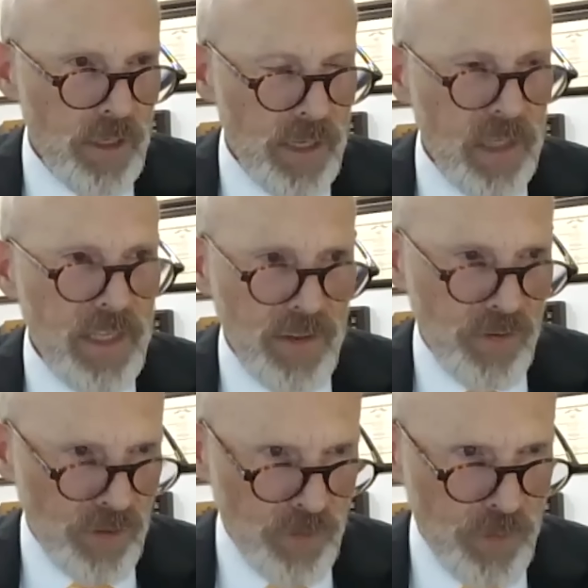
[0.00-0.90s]
I think
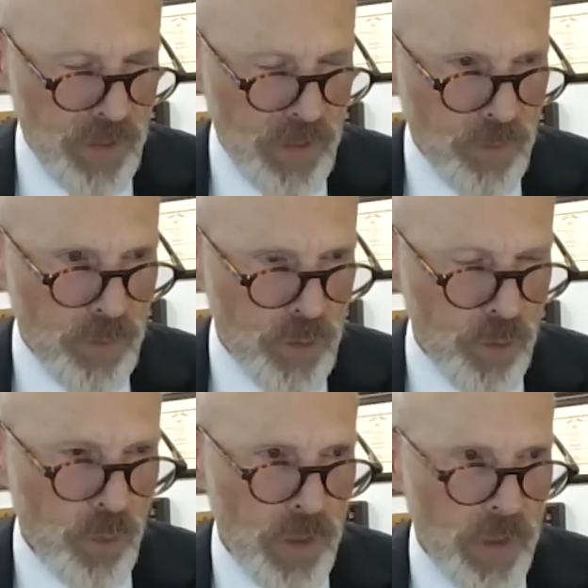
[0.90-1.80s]
that's interesting for
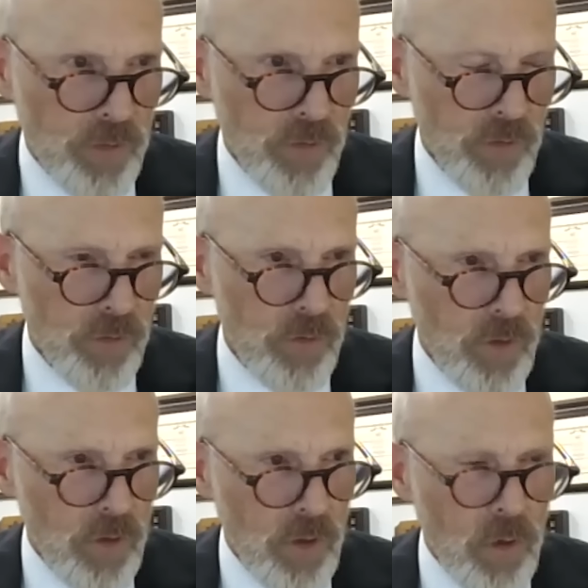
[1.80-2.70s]
two reasons.
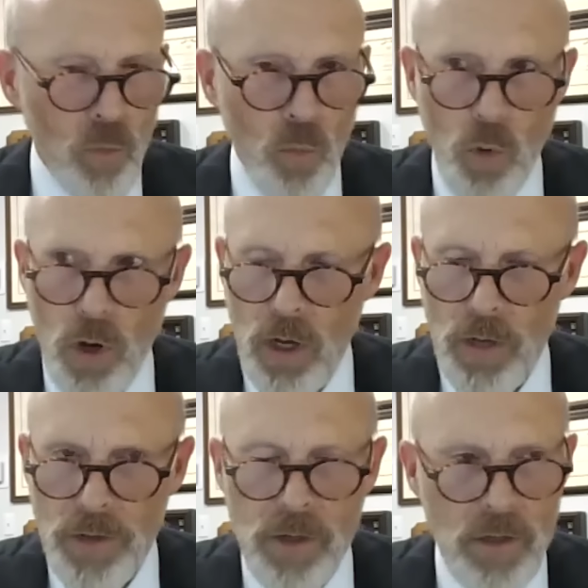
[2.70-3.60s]

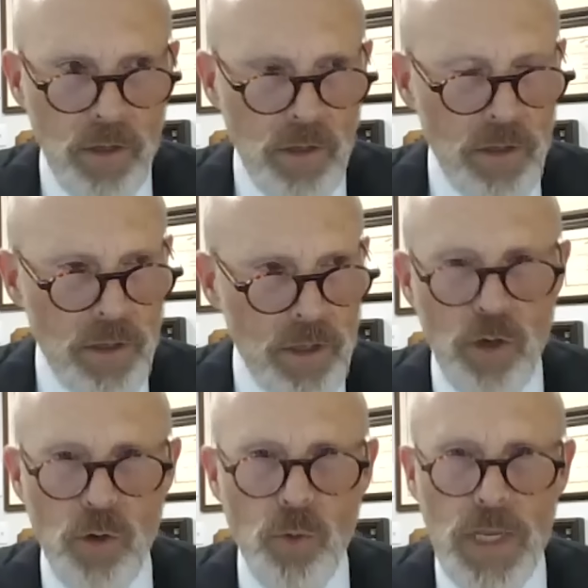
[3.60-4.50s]
One,
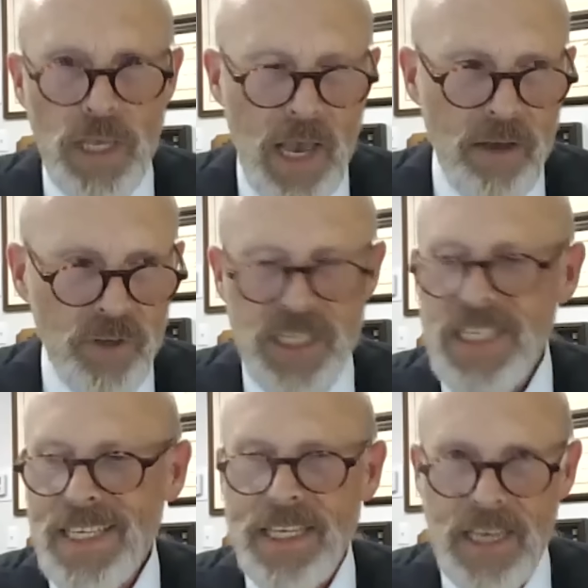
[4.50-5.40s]
here we have a
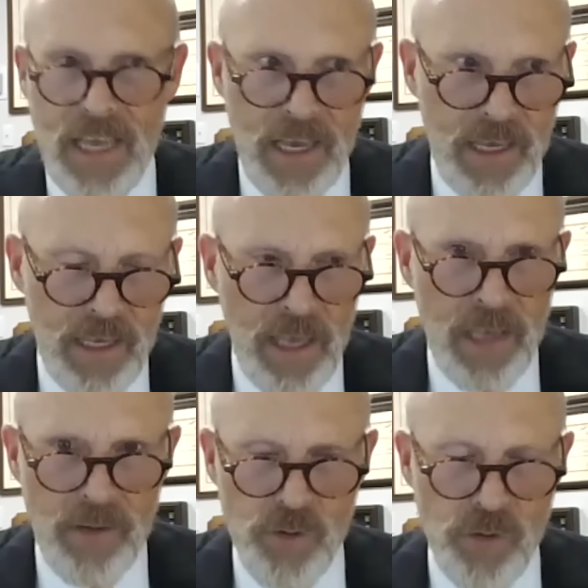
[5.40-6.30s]
DEA
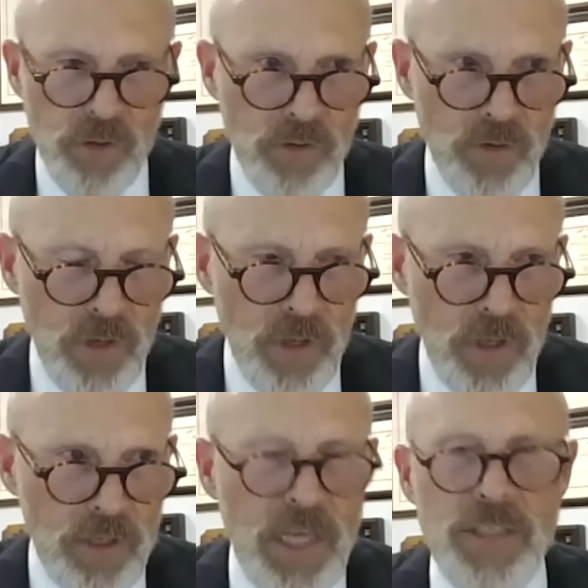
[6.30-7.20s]
agent
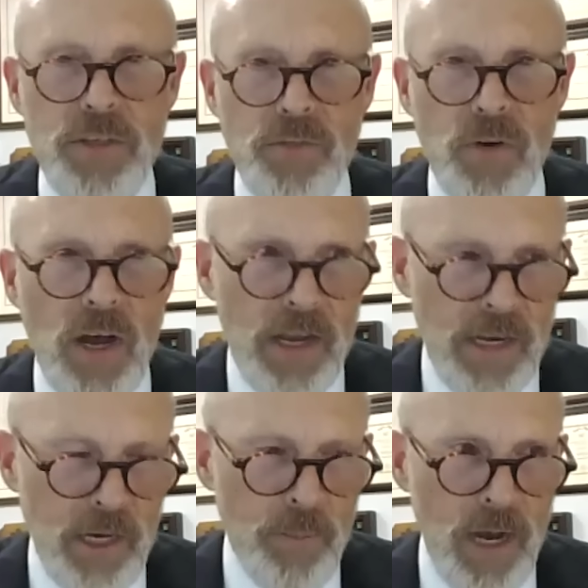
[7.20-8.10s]

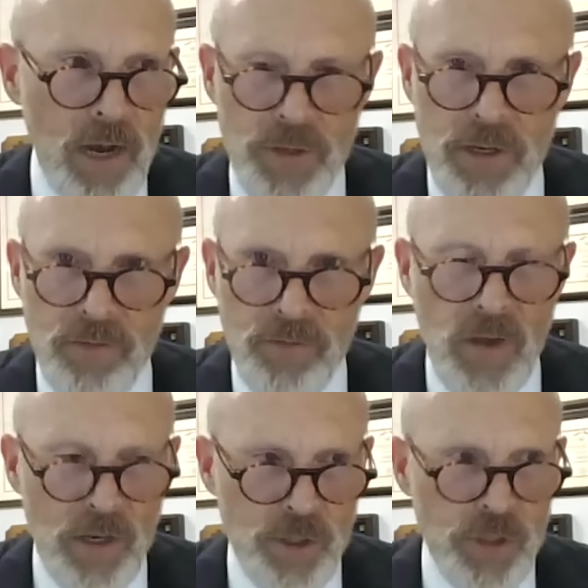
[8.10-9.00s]
testifying about the
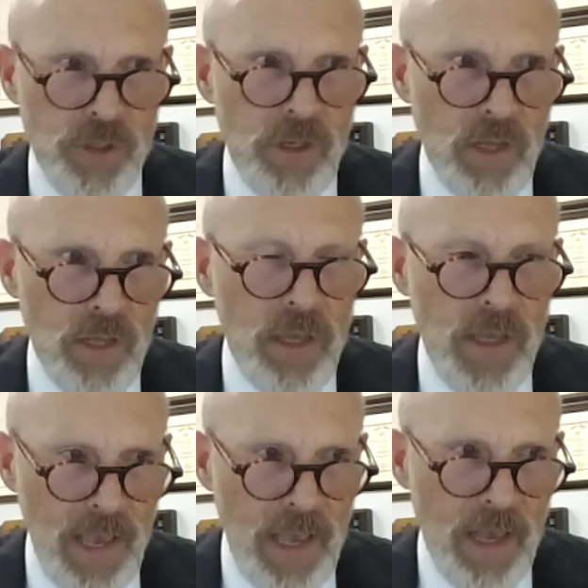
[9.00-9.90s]
confession
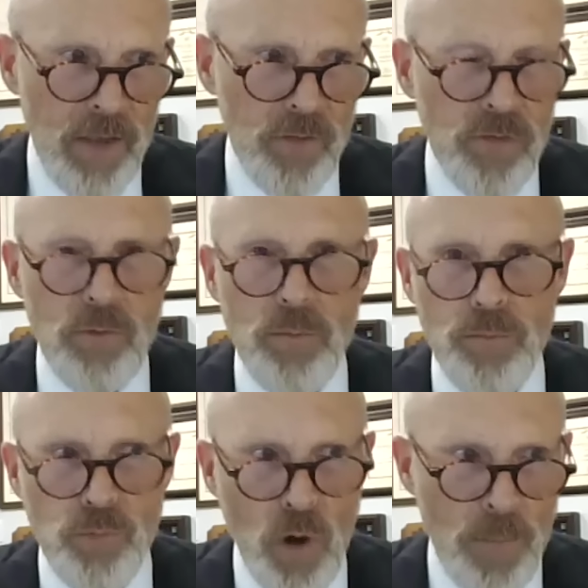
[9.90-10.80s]
as
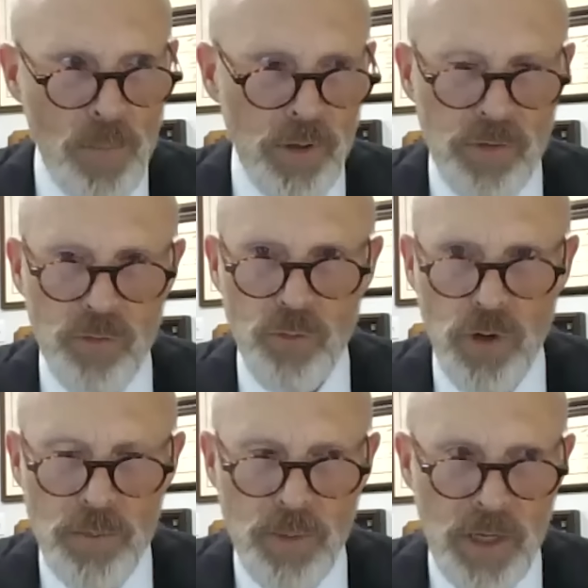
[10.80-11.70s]
properly
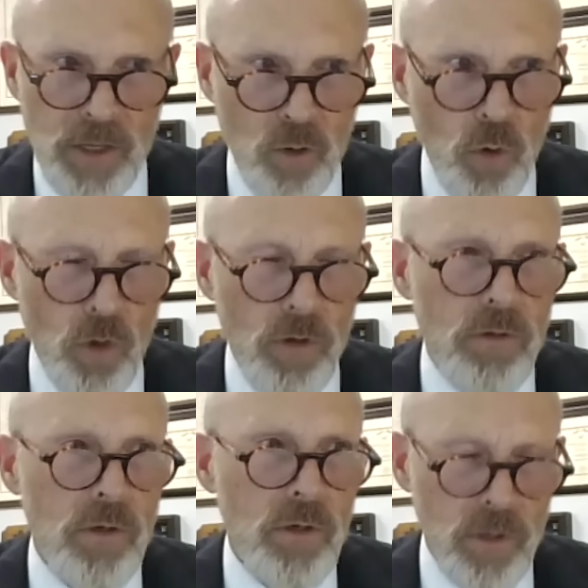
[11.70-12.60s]
instructed by the court